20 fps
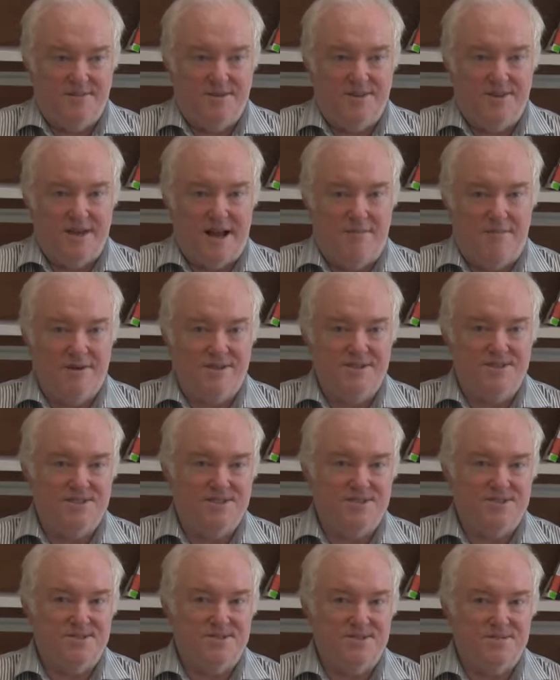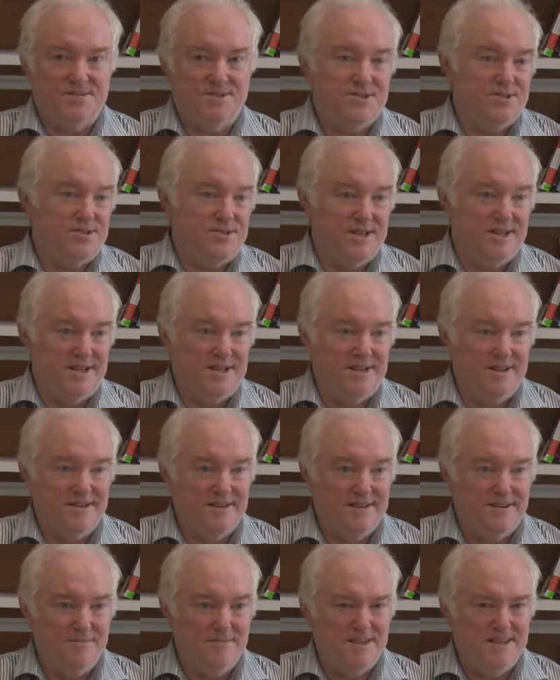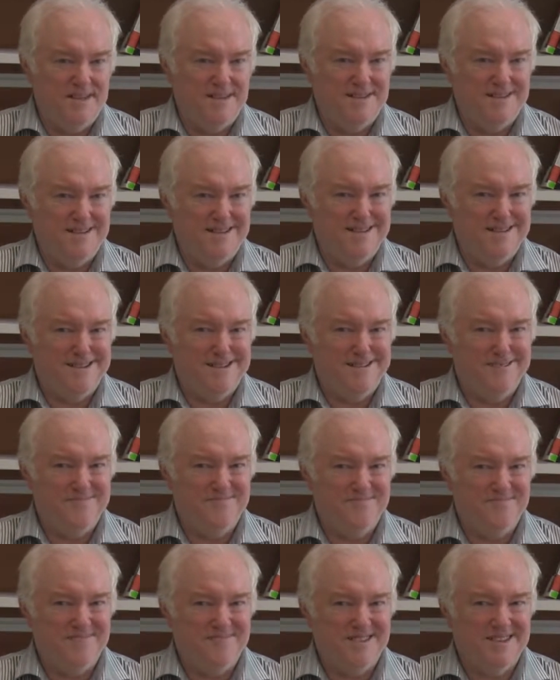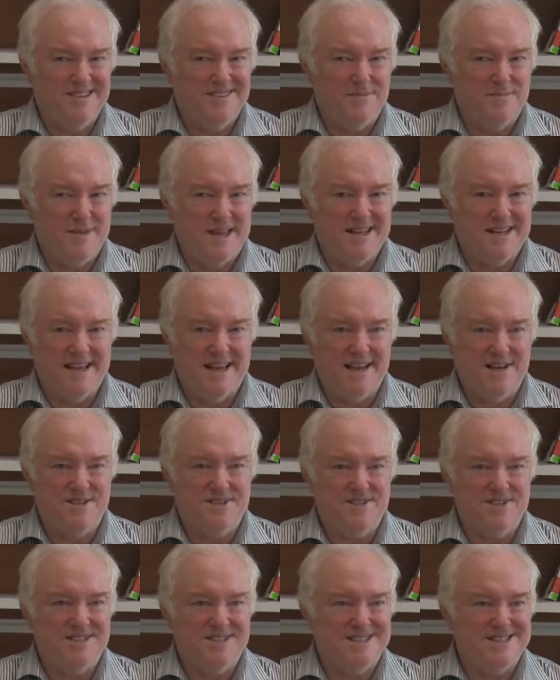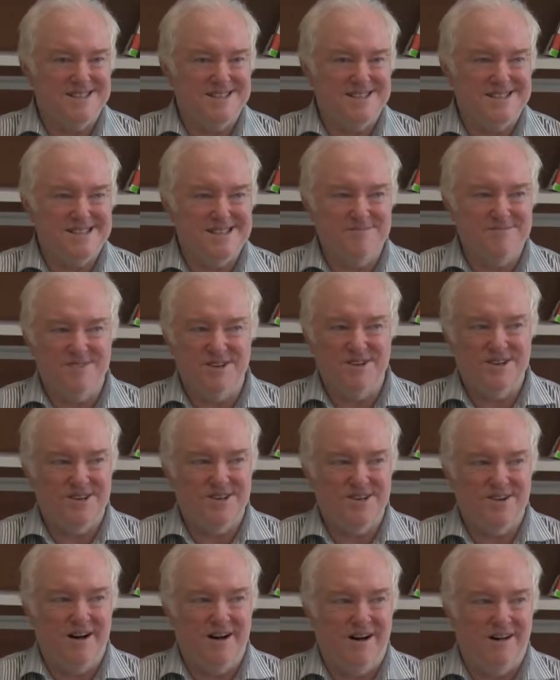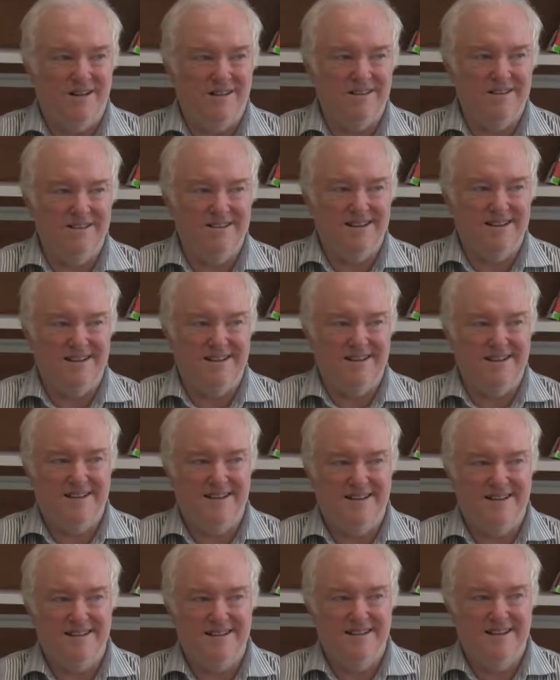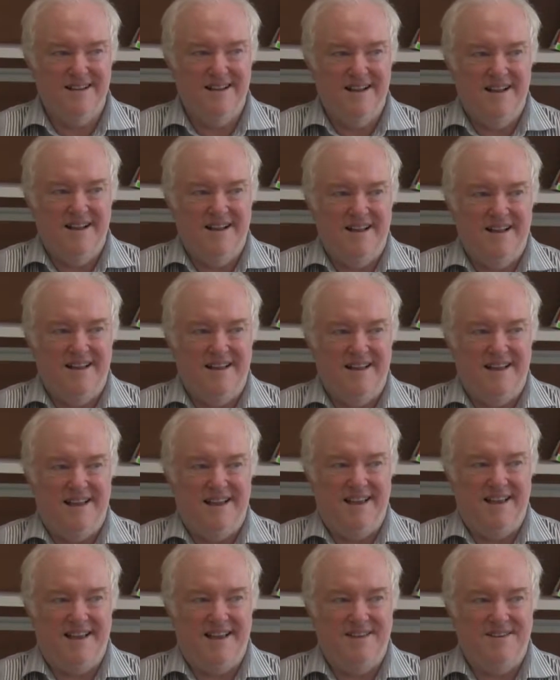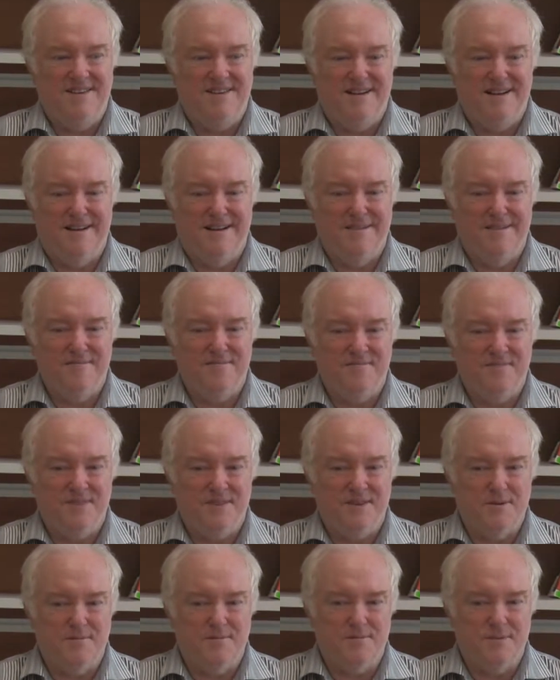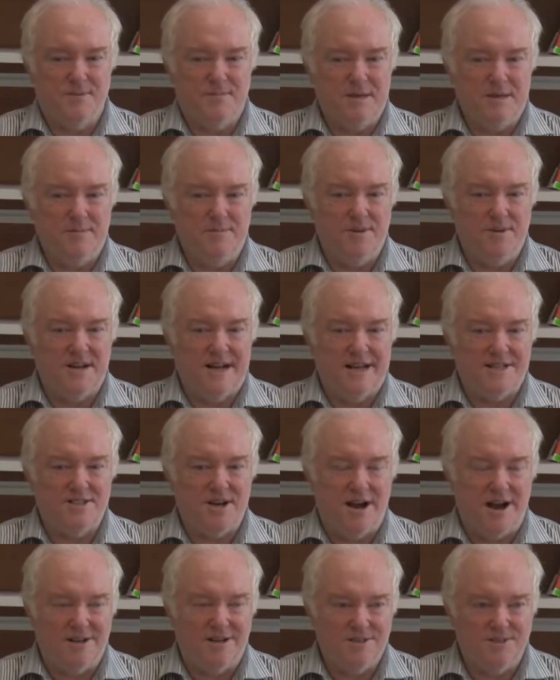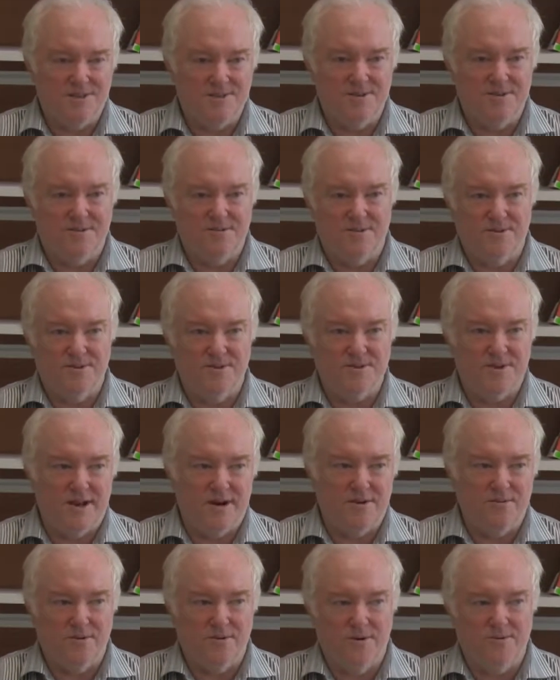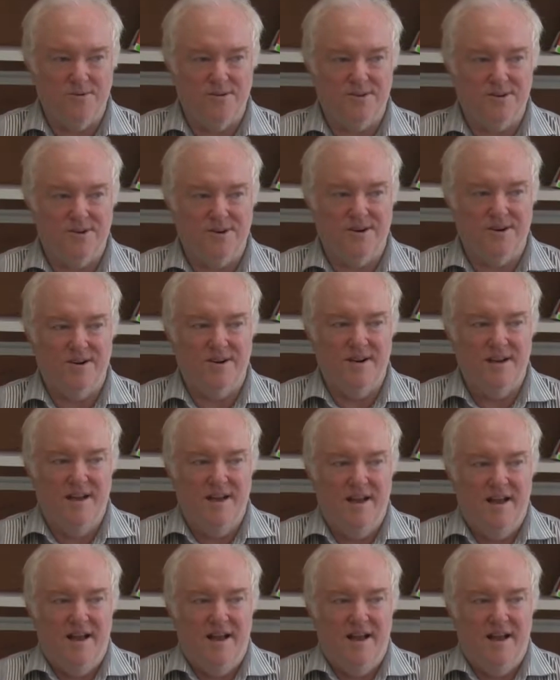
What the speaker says: with how my sister was treated. The medications didn't seem good at all, and the people that I talked to that were trying to work with her,